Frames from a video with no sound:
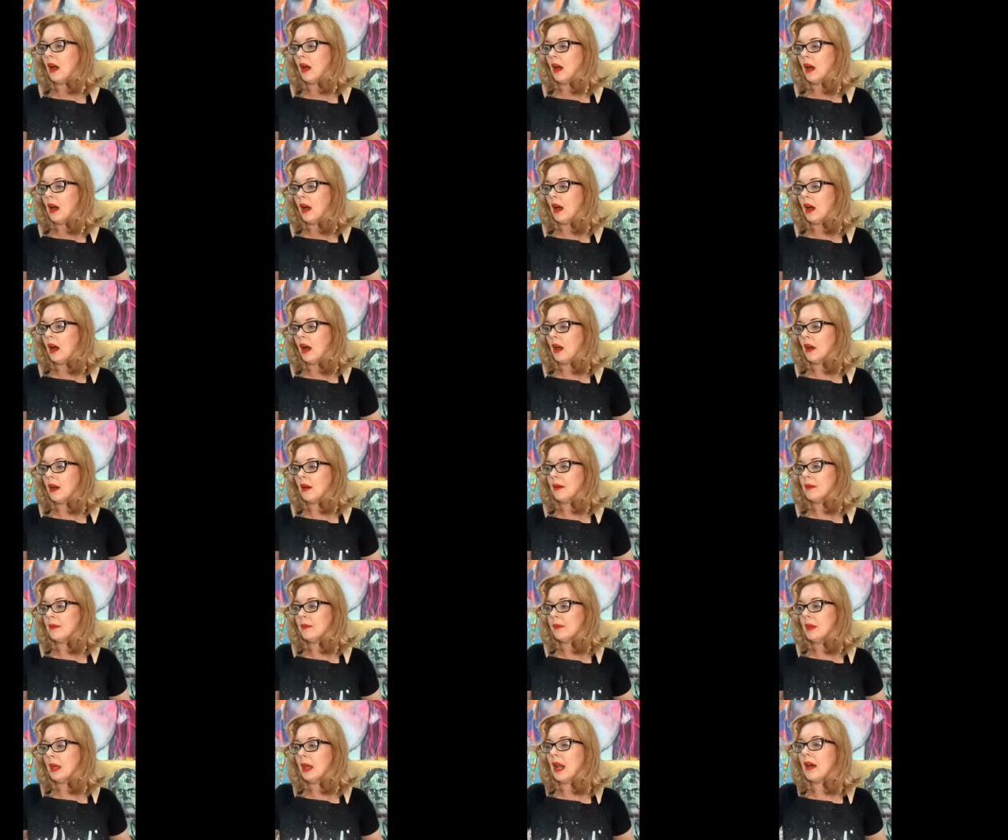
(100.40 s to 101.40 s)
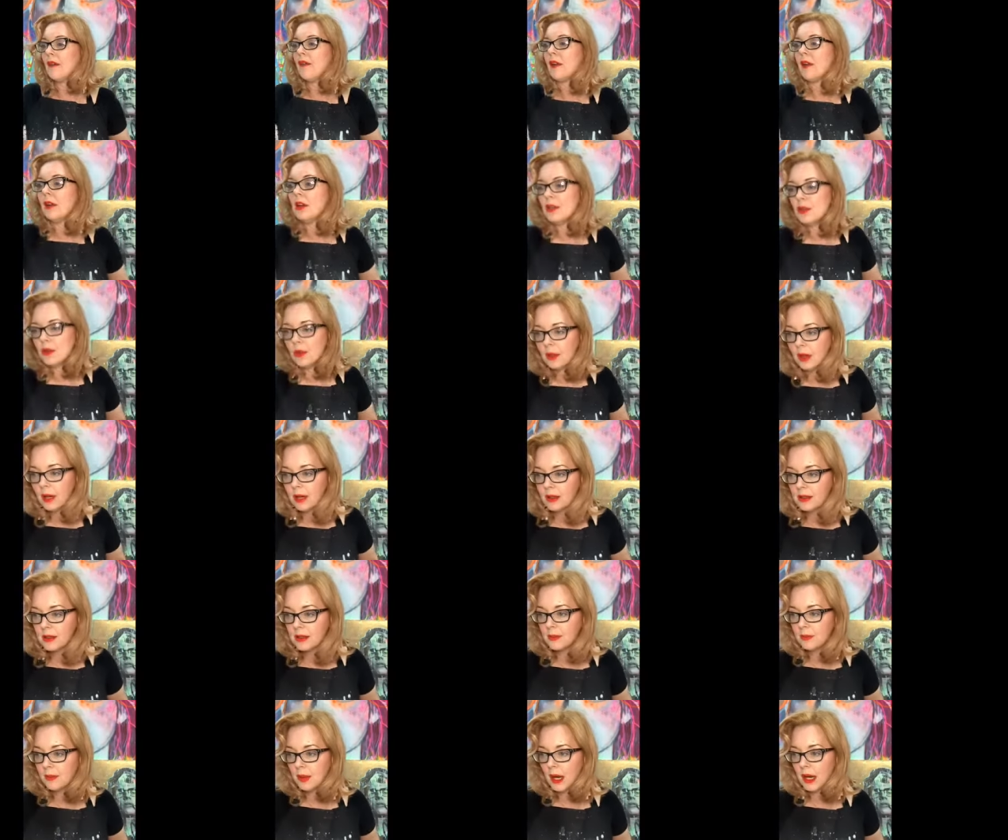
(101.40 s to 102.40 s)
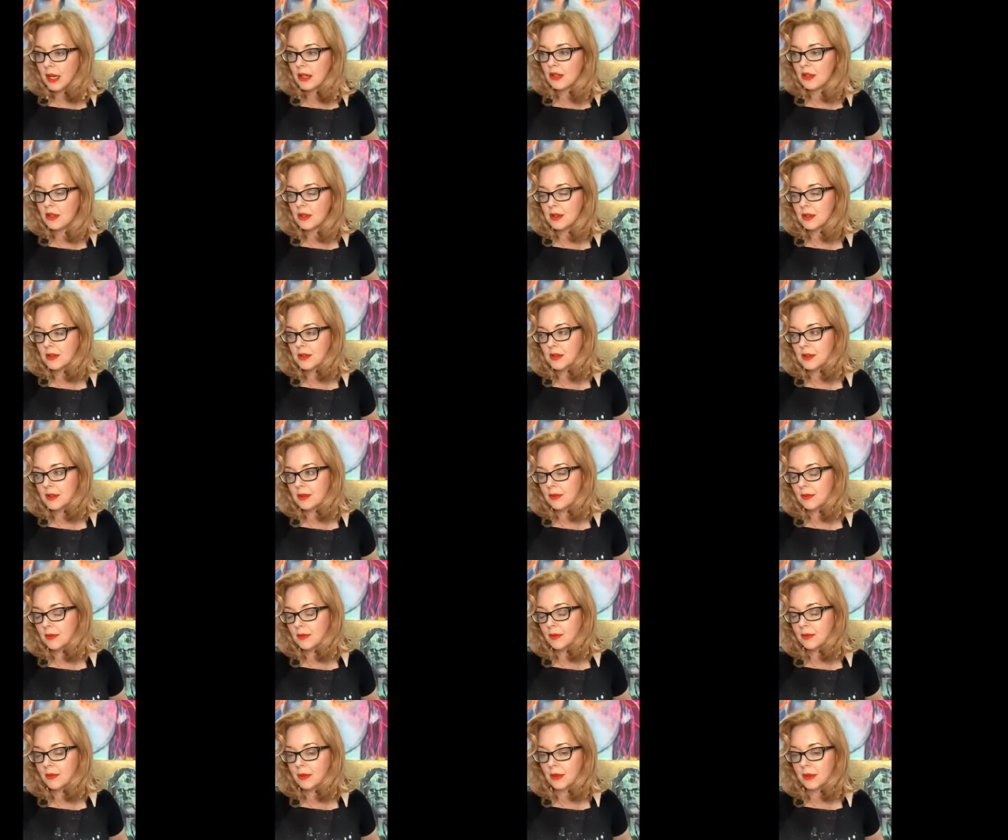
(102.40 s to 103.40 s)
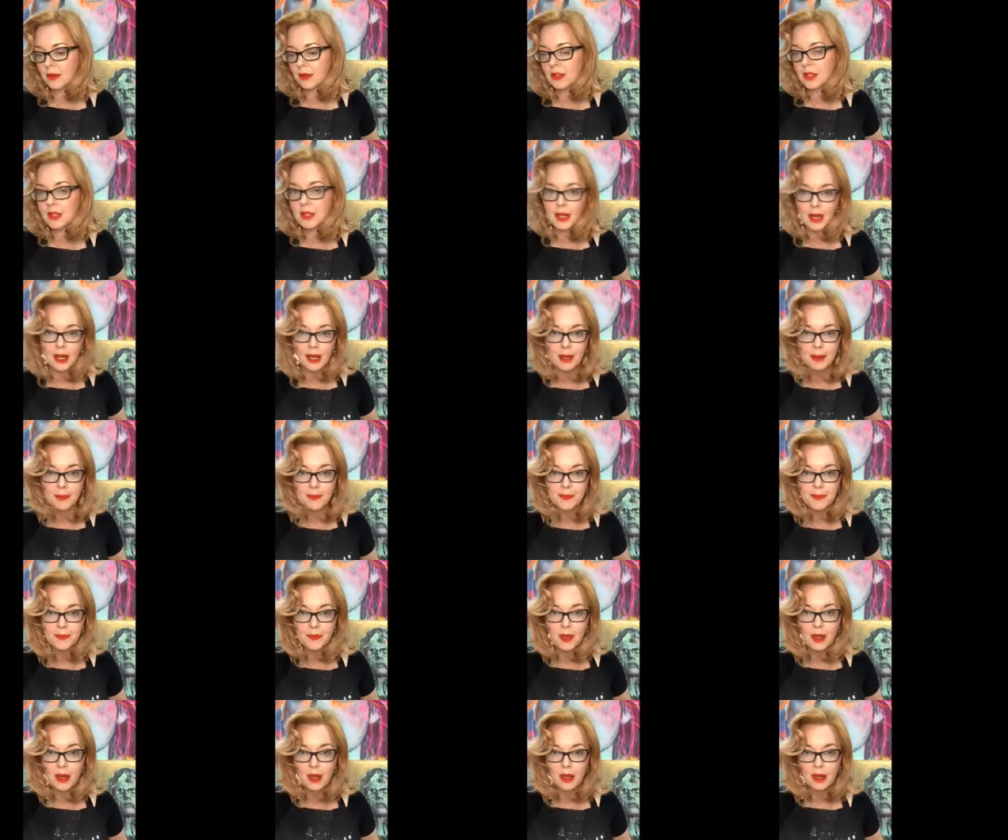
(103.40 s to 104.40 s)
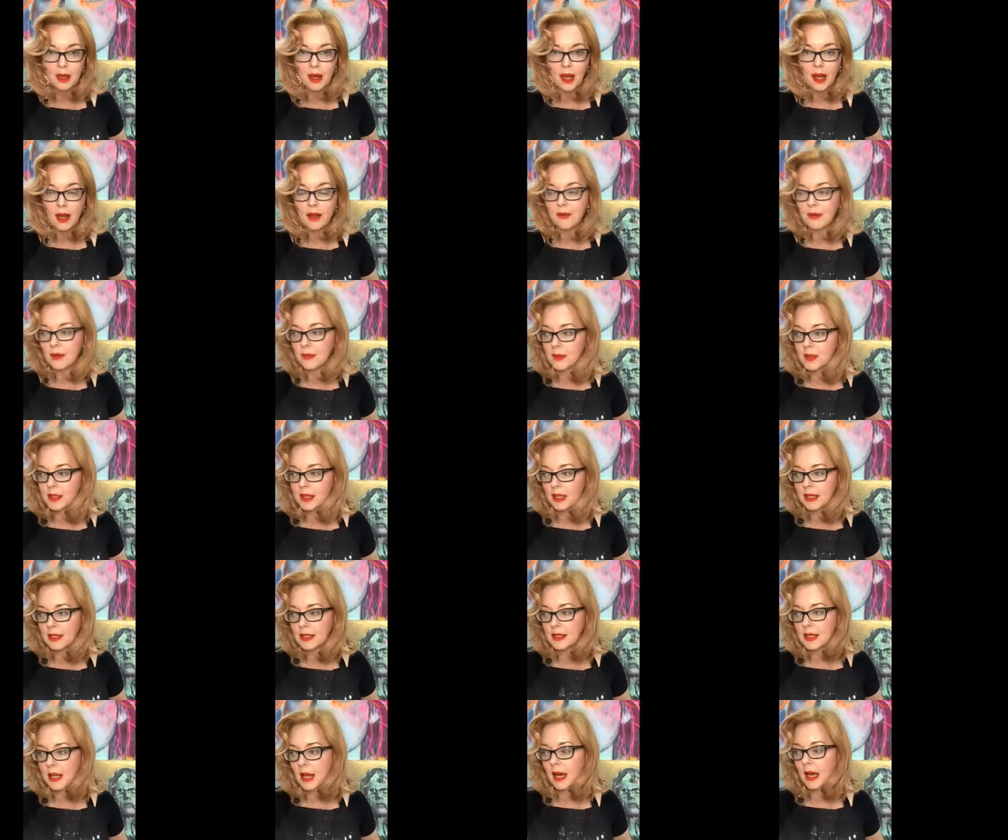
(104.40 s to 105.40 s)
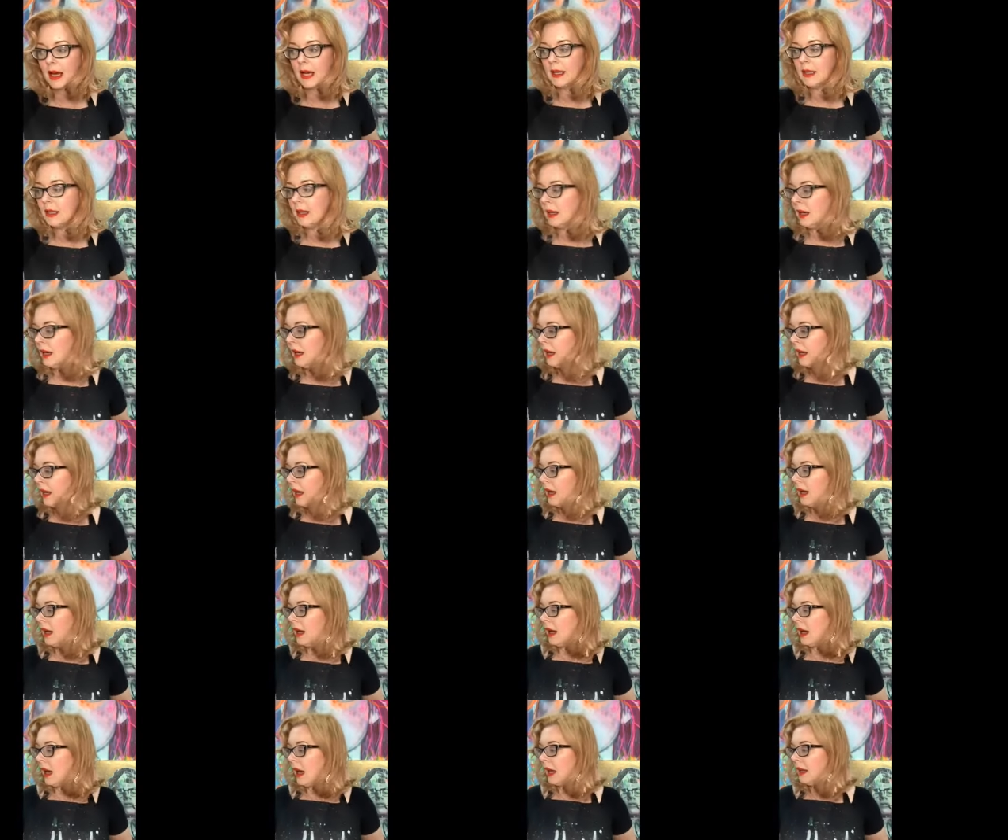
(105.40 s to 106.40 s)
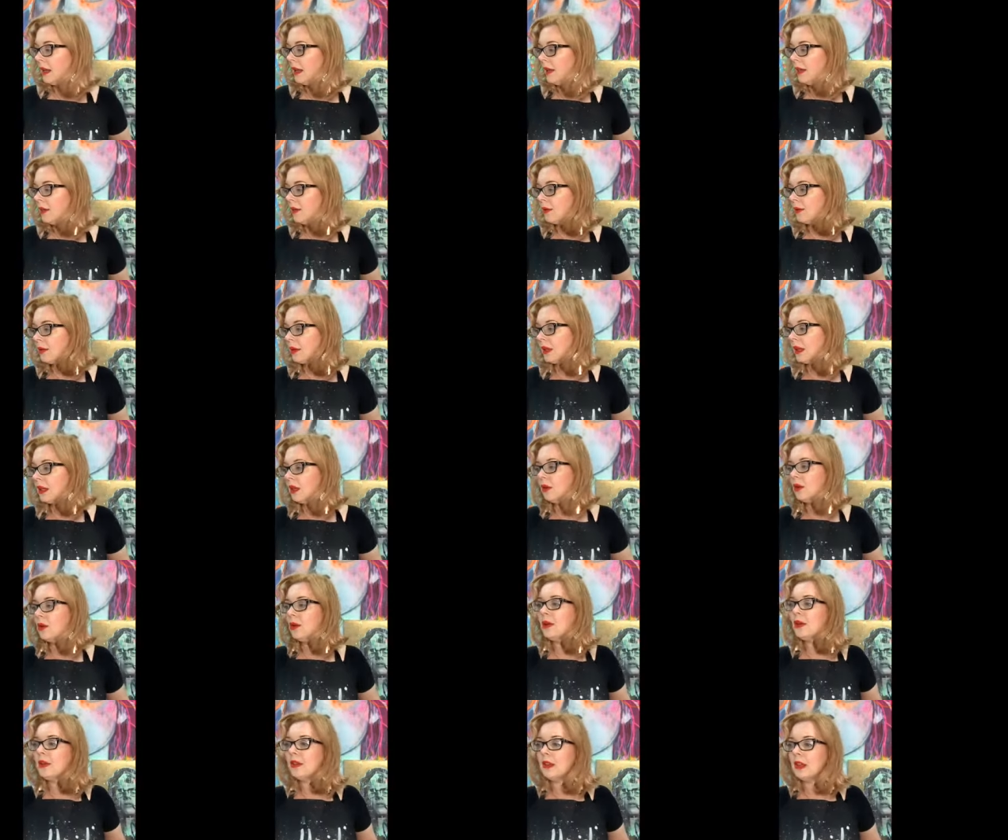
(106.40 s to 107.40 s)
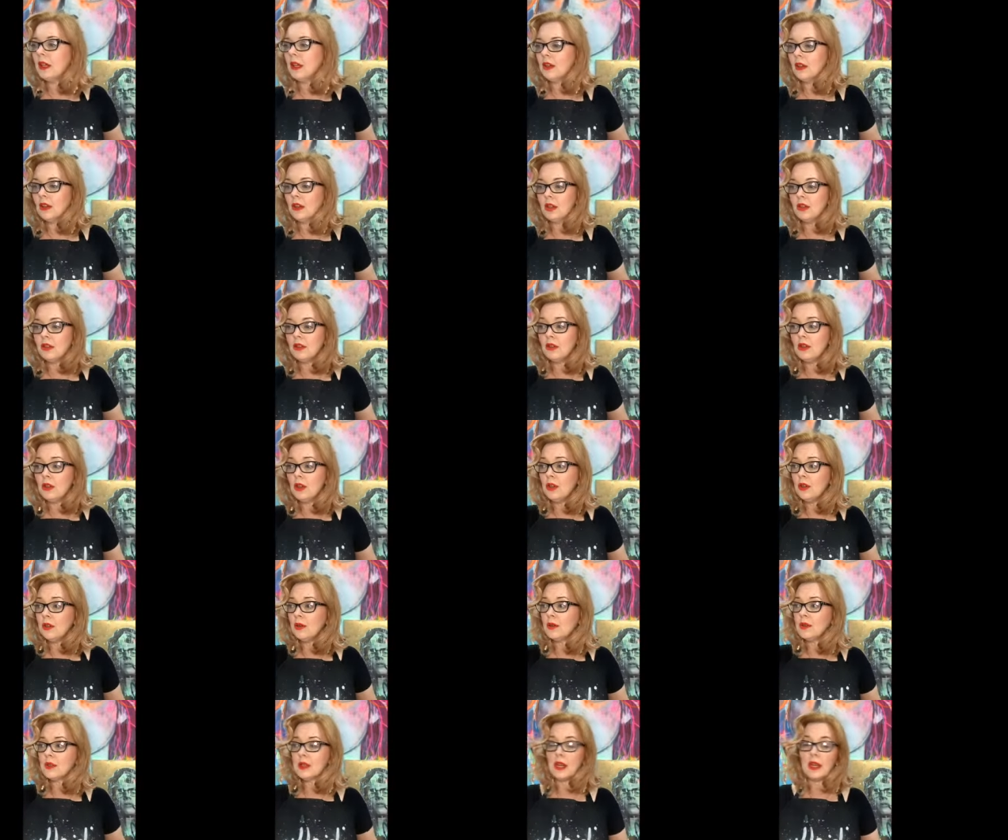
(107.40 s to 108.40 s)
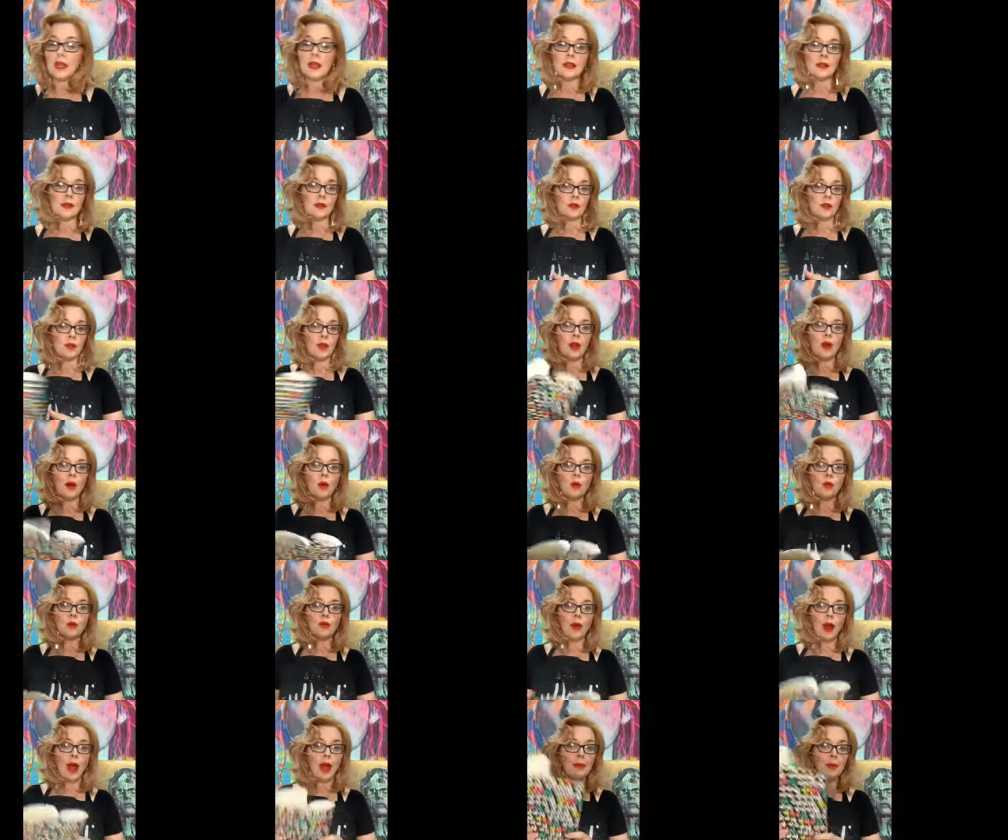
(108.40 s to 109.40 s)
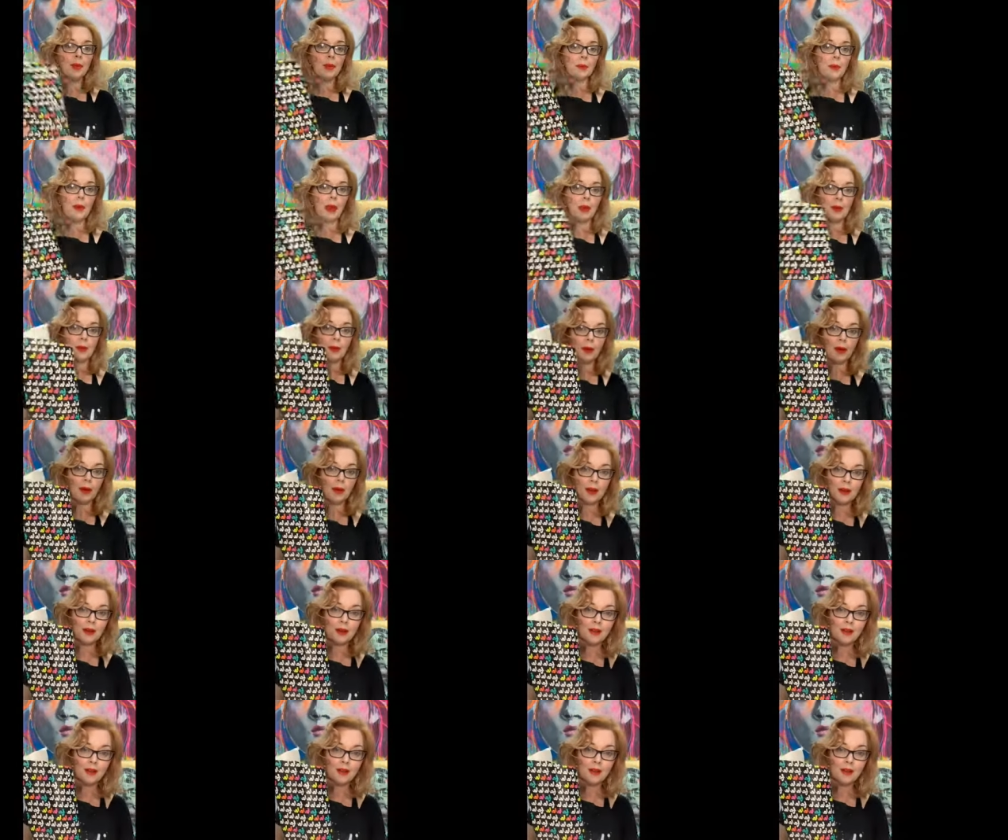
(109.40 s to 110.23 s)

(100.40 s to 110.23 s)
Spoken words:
And I've already torn out some pages for tonight and I have them set aside. Another really cool thing you can use is old wrapping paper.